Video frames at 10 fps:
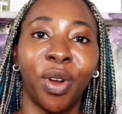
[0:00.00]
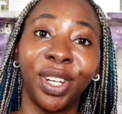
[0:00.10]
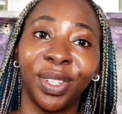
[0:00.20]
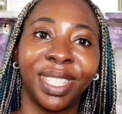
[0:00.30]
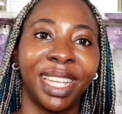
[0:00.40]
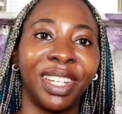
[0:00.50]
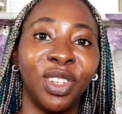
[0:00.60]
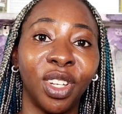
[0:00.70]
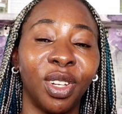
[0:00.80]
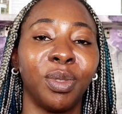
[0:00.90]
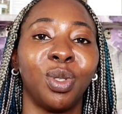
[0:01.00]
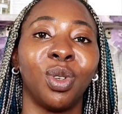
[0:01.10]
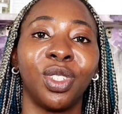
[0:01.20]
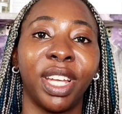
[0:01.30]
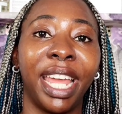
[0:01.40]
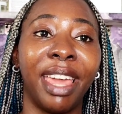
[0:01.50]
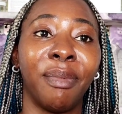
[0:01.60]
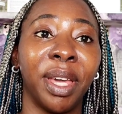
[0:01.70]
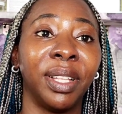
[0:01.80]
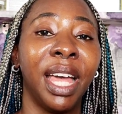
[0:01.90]
products that are not up to 200
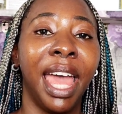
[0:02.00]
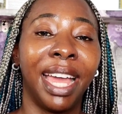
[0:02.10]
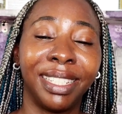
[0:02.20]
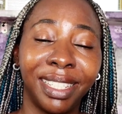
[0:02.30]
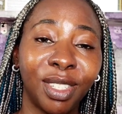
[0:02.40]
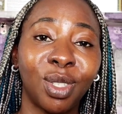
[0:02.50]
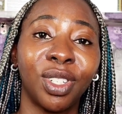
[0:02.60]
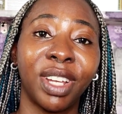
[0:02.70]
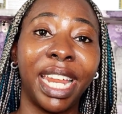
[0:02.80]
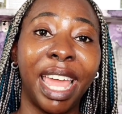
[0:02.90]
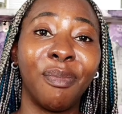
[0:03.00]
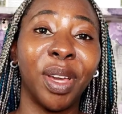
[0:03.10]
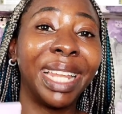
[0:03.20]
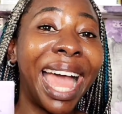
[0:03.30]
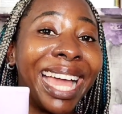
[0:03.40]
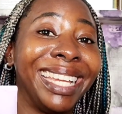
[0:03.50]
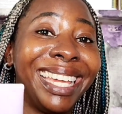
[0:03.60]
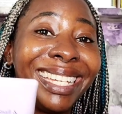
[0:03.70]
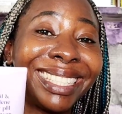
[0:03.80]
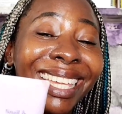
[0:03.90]
ml, and this is 200 ml and
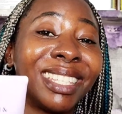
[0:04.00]
it